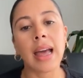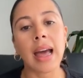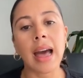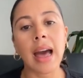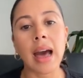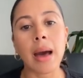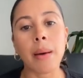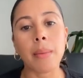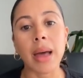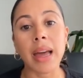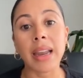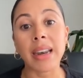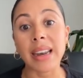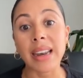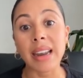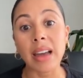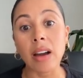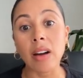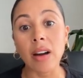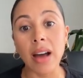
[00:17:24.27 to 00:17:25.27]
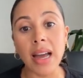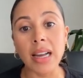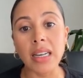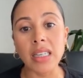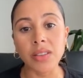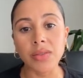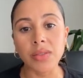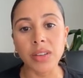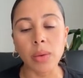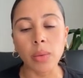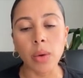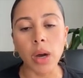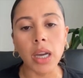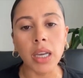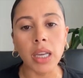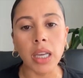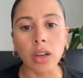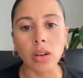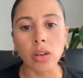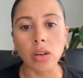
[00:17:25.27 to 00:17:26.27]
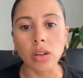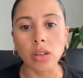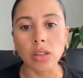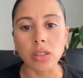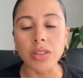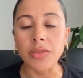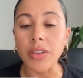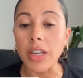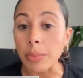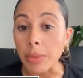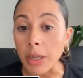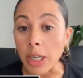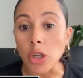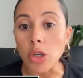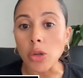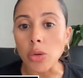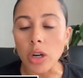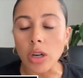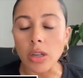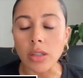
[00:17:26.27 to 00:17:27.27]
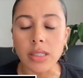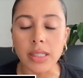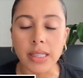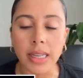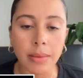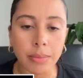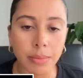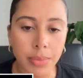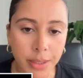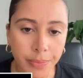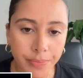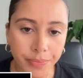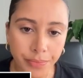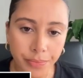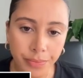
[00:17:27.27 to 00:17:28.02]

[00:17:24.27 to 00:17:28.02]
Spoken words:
and then are actively working on developing new concepts